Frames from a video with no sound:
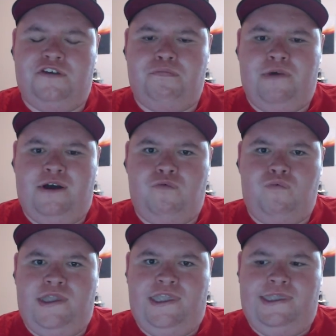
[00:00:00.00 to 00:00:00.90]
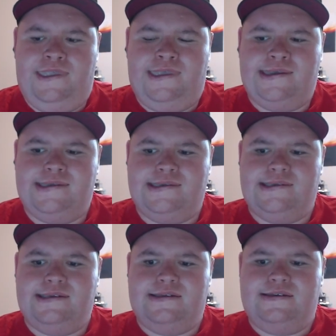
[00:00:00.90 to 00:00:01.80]
But
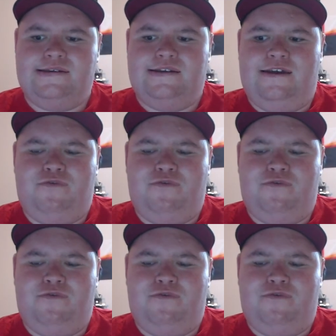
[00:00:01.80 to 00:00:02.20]
if